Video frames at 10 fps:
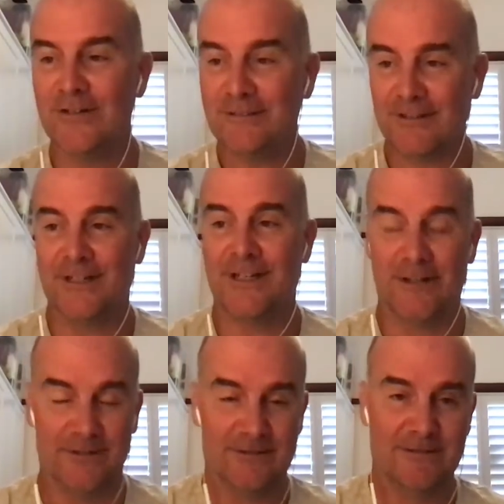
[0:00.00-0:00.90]
I know,
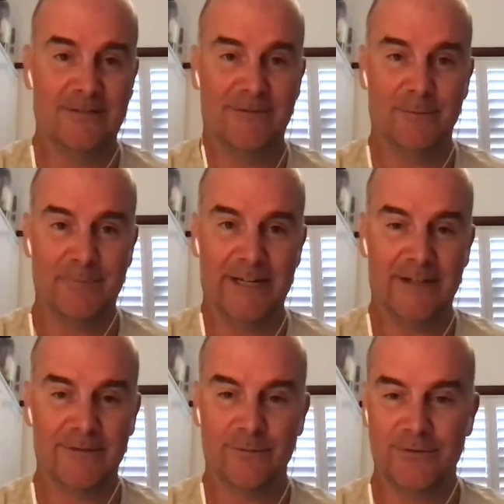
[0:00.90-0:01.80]
I know. I
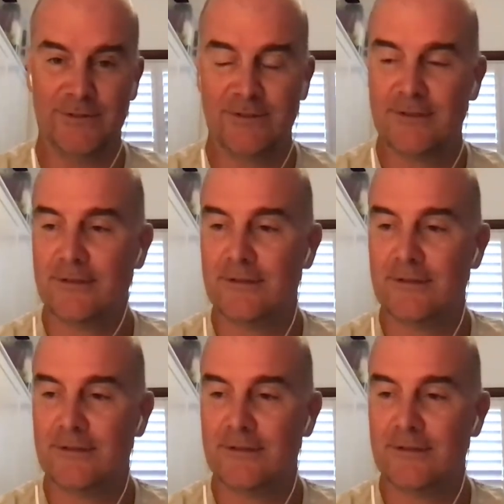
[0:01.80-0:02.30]
felt bad afterwards.